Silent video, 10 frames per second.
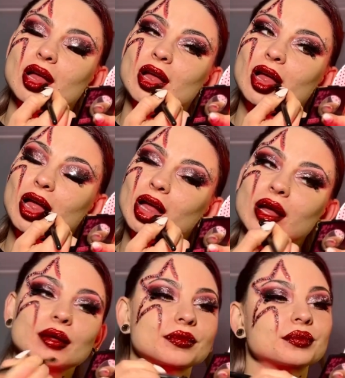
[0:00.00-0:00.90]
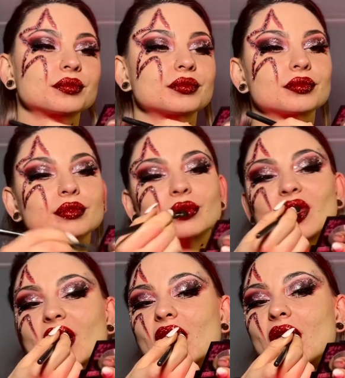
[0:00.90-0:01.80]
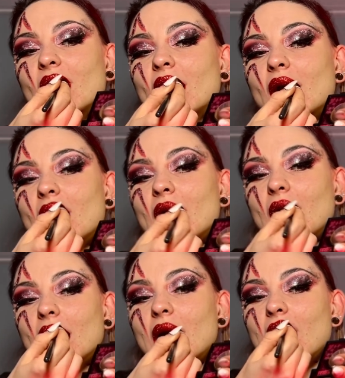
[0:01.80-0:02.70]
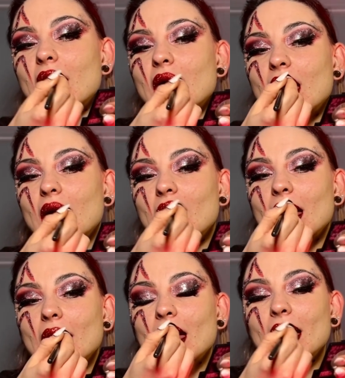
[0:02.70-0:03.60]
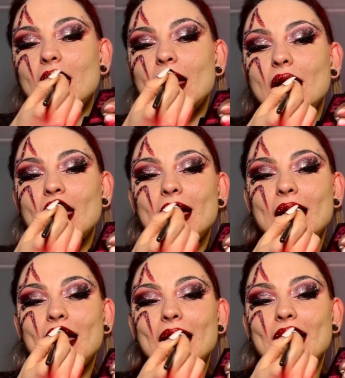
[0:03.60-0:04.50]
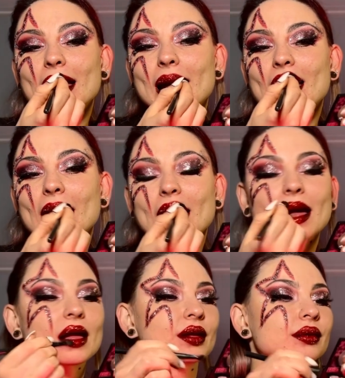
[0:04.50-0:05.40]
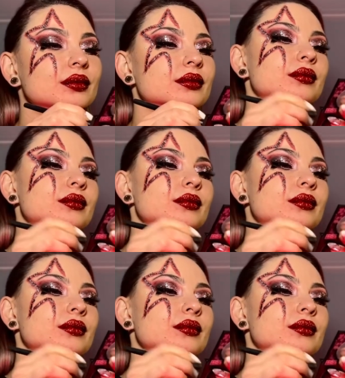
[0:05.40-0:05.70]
And yes, this will be blending pretty well because as I told you, matte